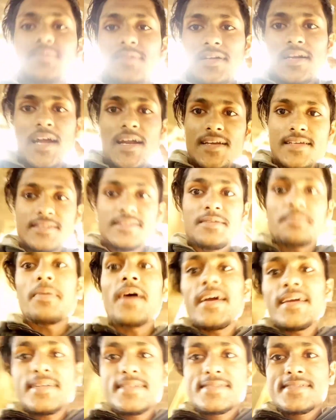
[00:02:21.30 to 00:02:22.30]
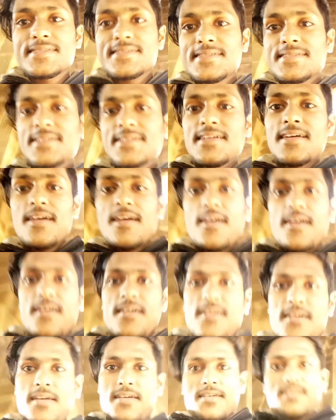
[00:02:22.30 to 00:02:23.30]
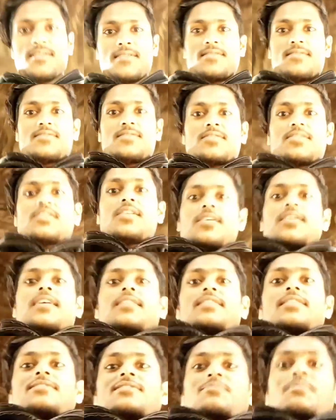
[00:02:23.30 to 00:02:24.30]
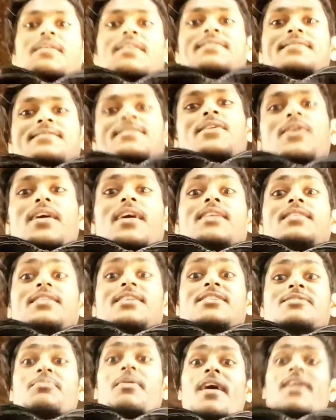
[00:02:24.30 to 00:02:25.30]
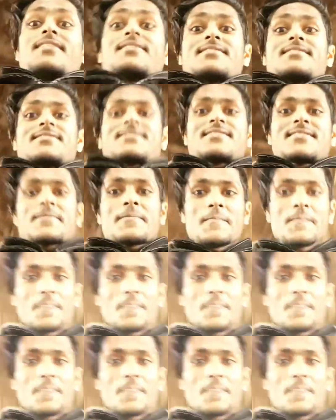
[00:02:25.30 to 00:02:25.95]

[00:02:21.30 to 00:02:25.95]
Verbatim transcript: riding the bikes. And look at this place.